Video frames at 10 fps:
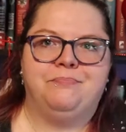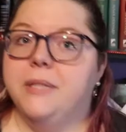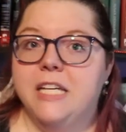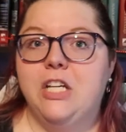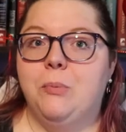
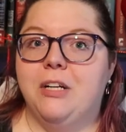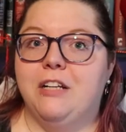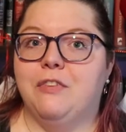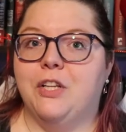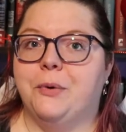But thank you,
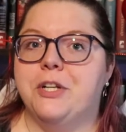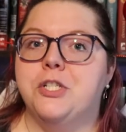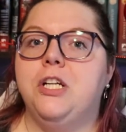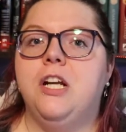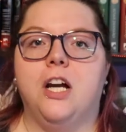Brittany, for the
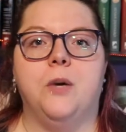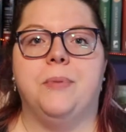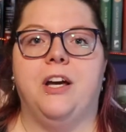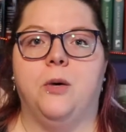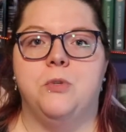question. I hope
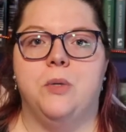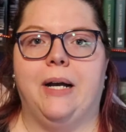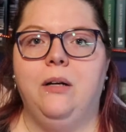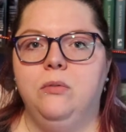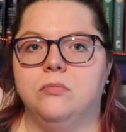that helped you
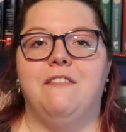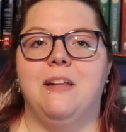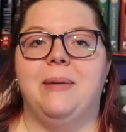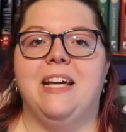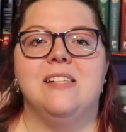out. If
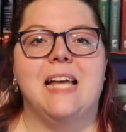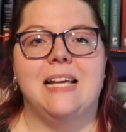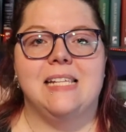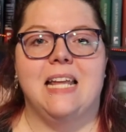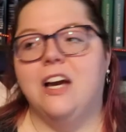anybody else
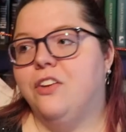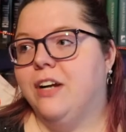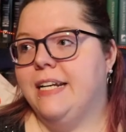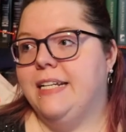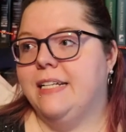has any
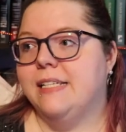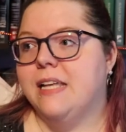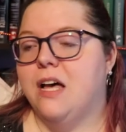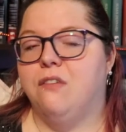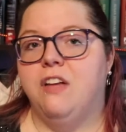other ideas
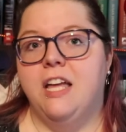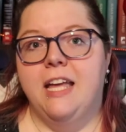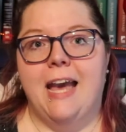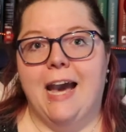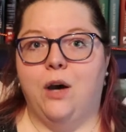of
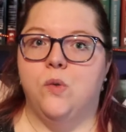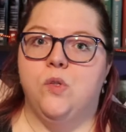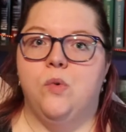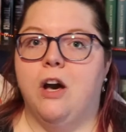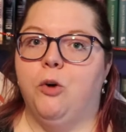how
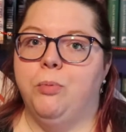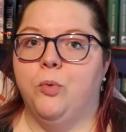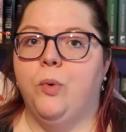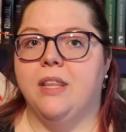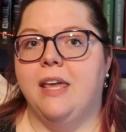to help
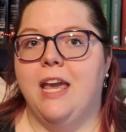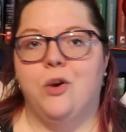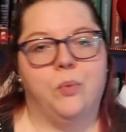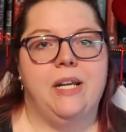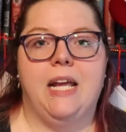with
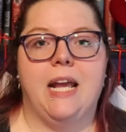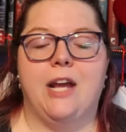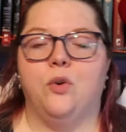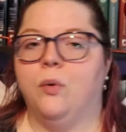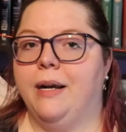a reading
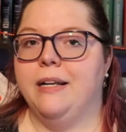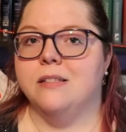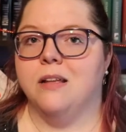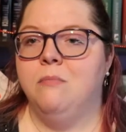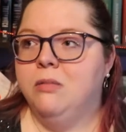and or writing
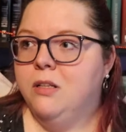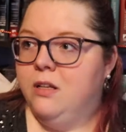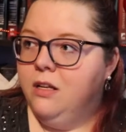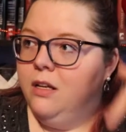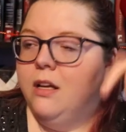slump,
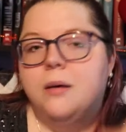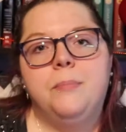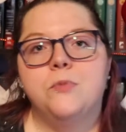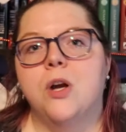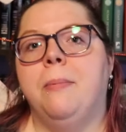
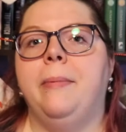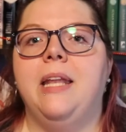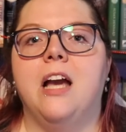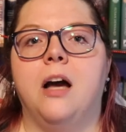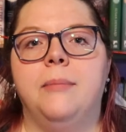drop them
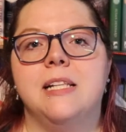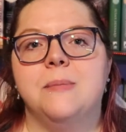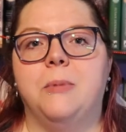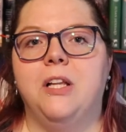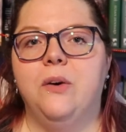in the
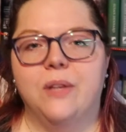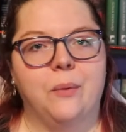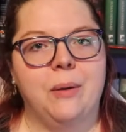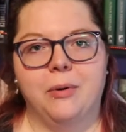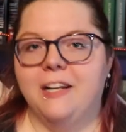comments below.
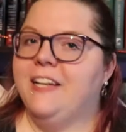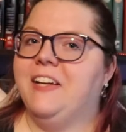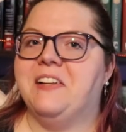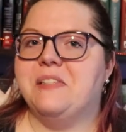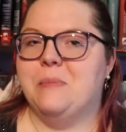That way Brittany
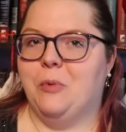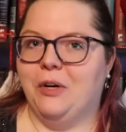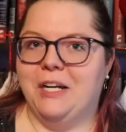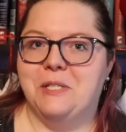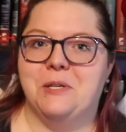can get some
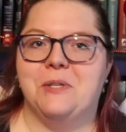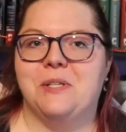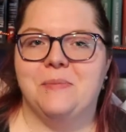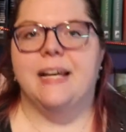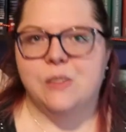more
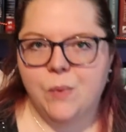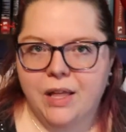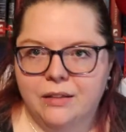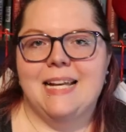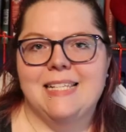answers as
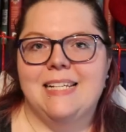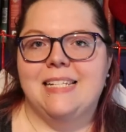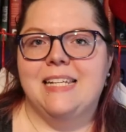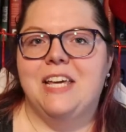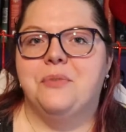well. As it
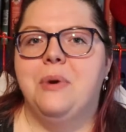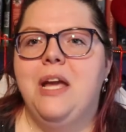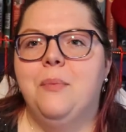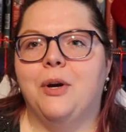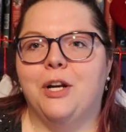is day
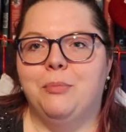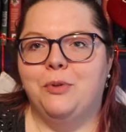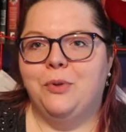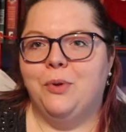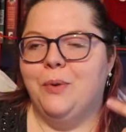three, we're going to
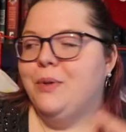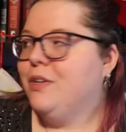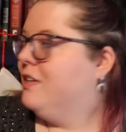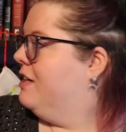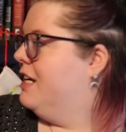pull
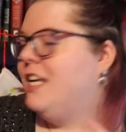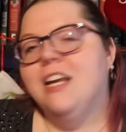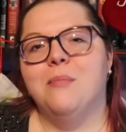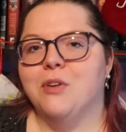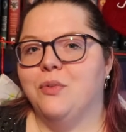
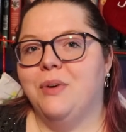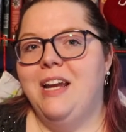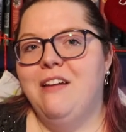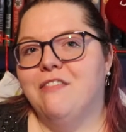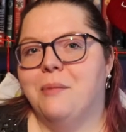number
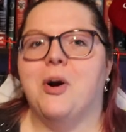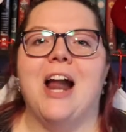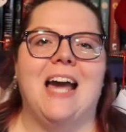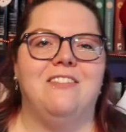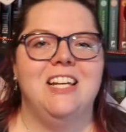three from our
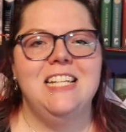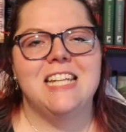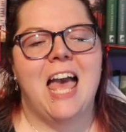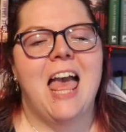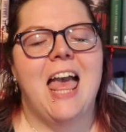advent